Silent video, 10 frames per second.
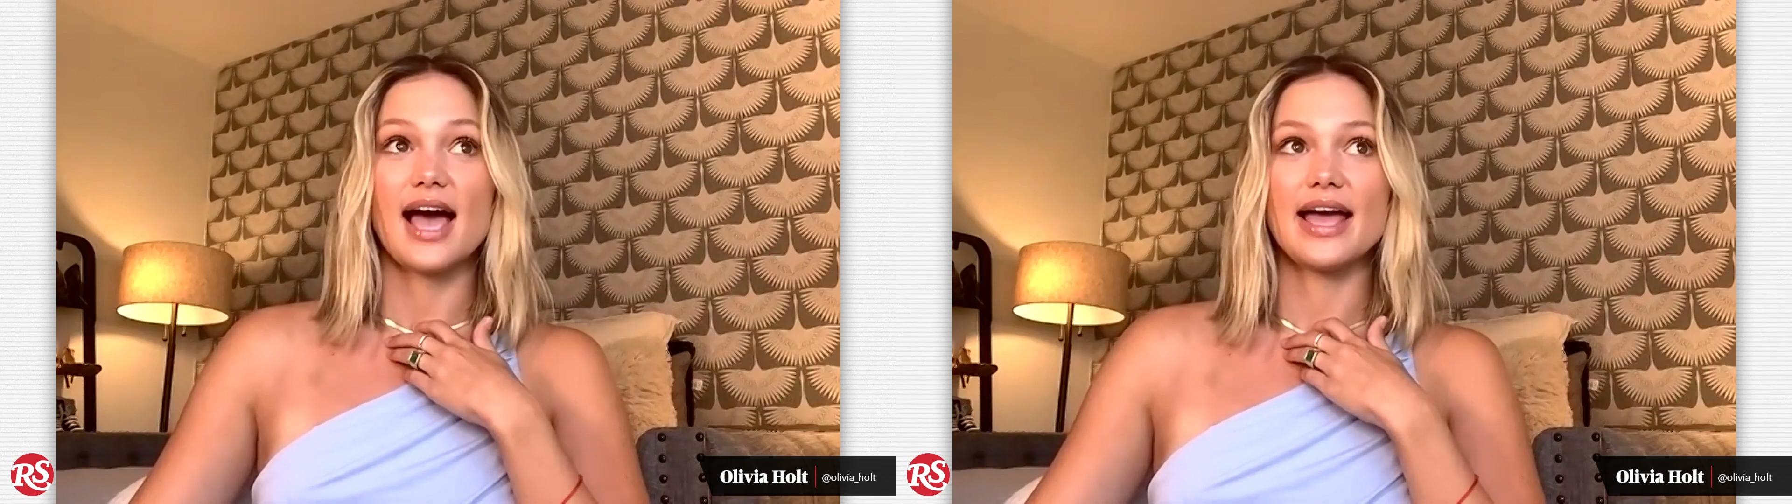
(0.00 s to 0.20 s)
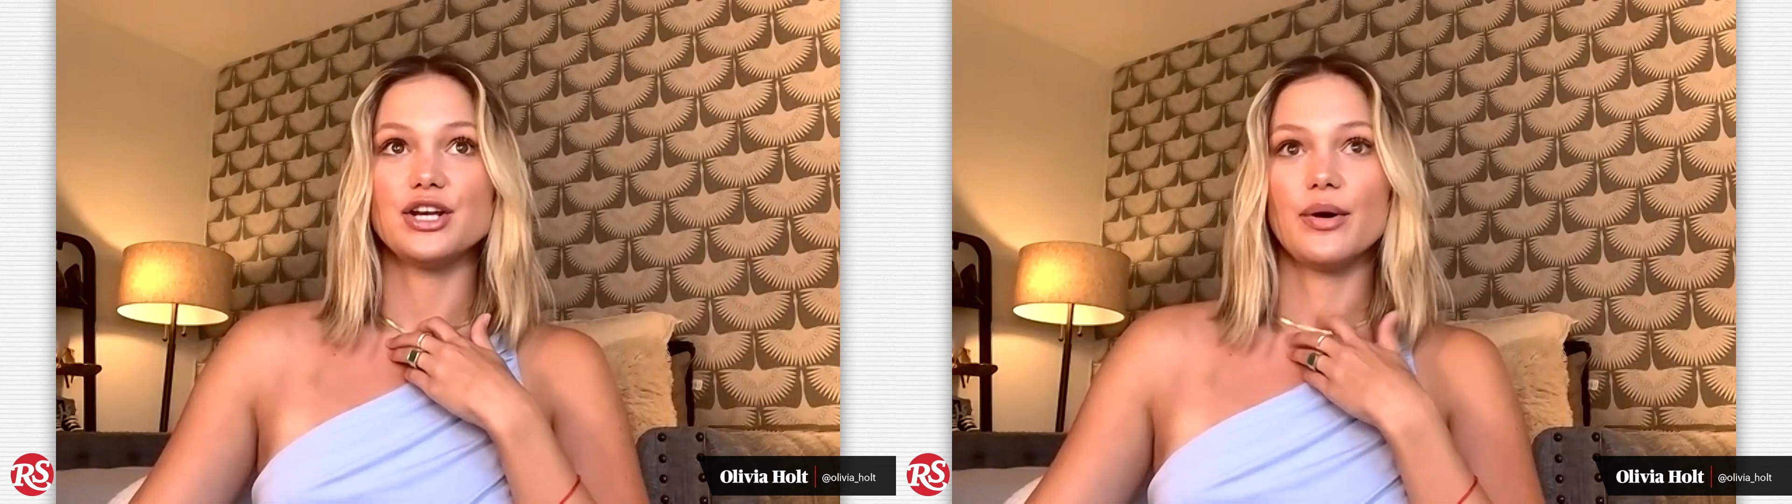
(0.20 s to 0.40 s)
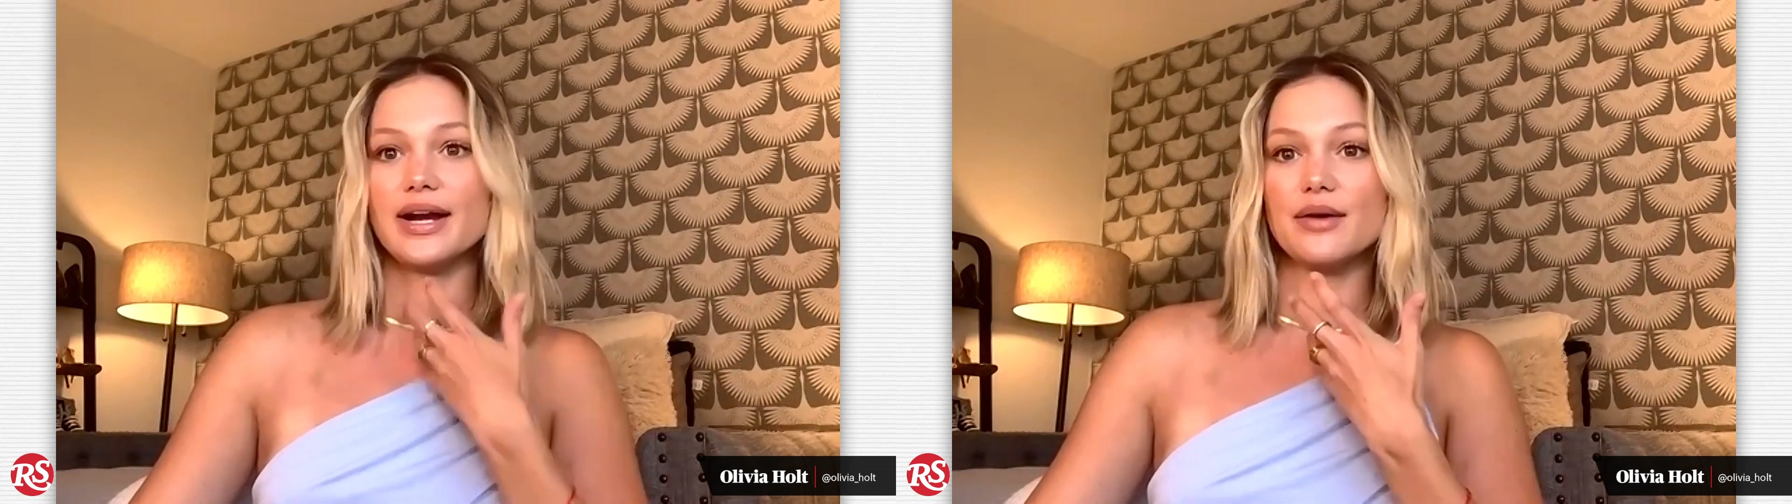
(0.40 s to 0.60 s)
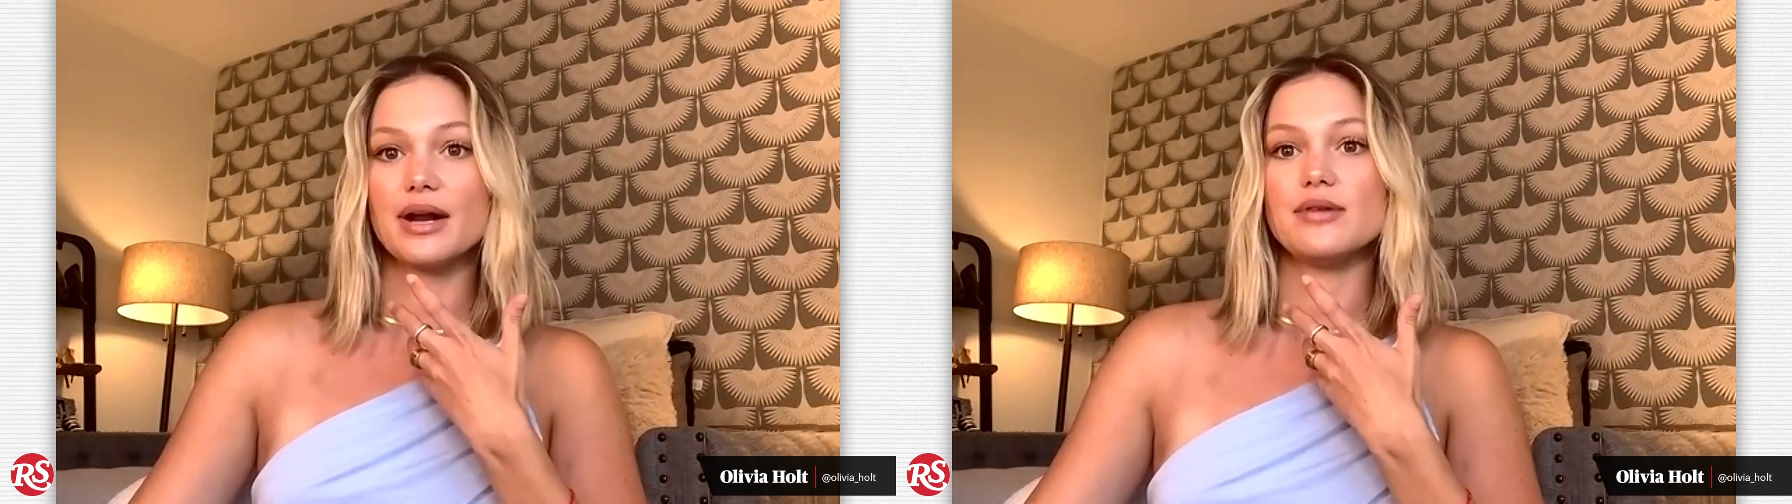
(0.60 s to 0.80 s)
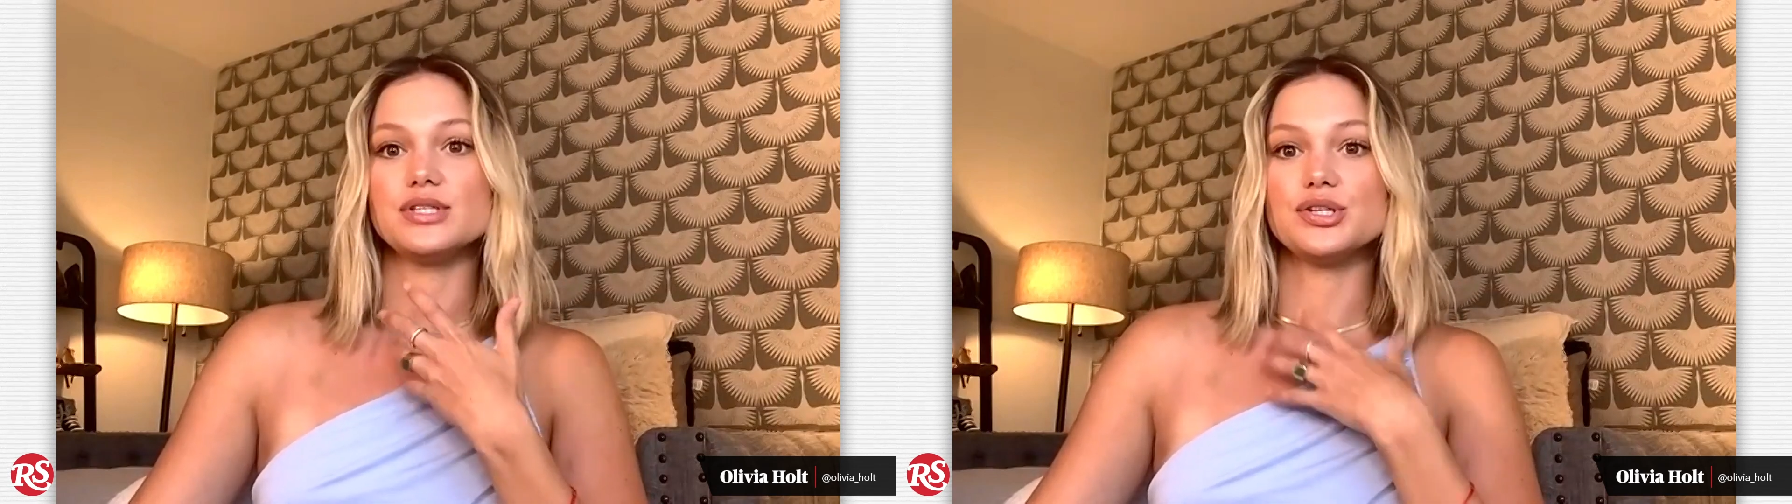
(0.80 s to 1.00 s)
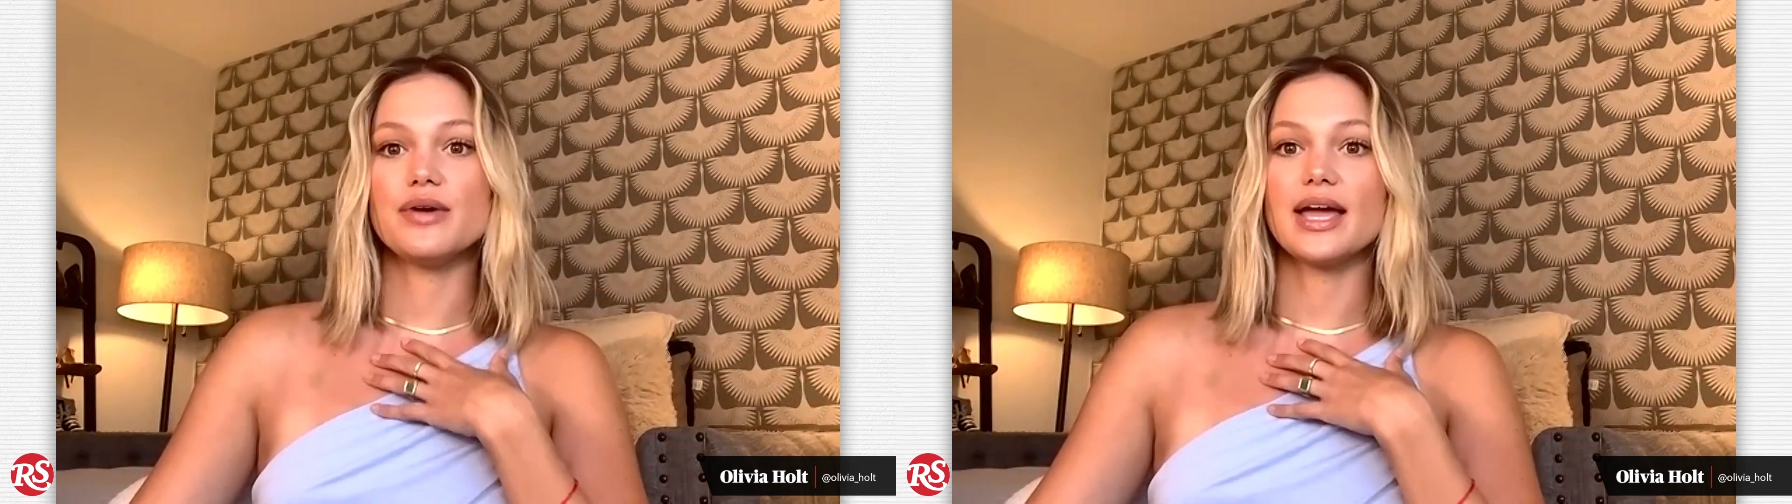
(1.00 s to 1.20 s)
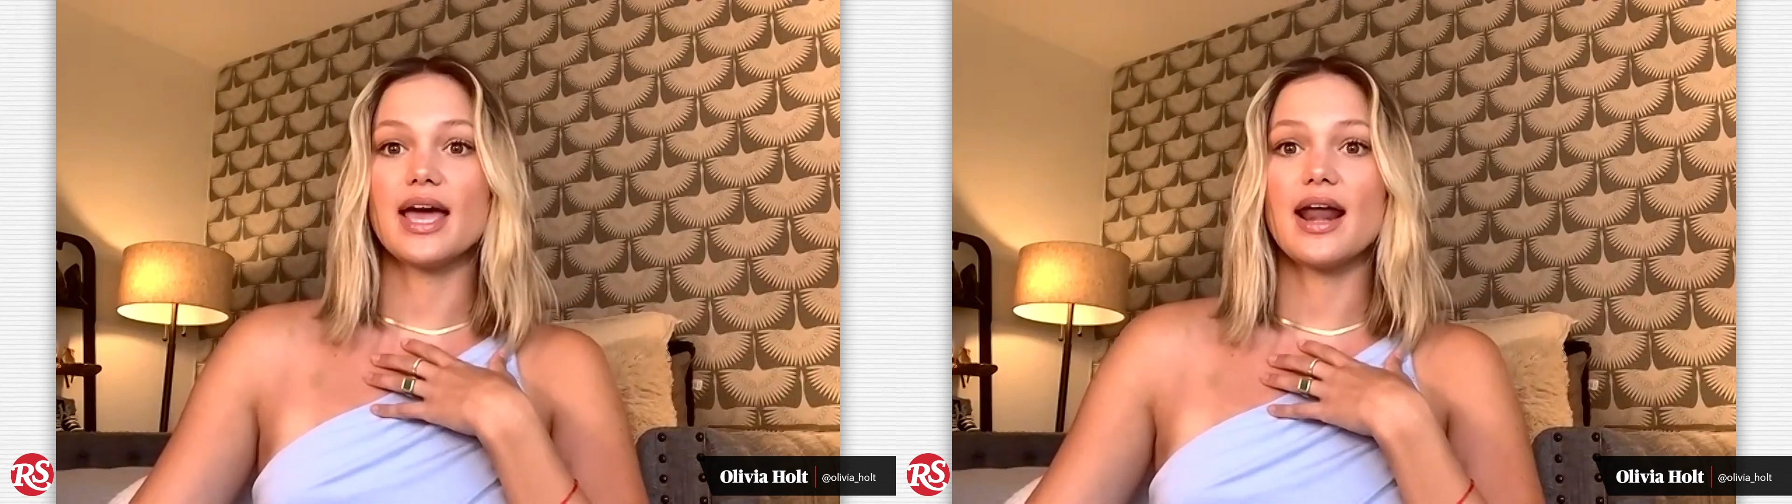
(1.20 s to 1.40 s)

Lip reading: I had no idea what I was doing,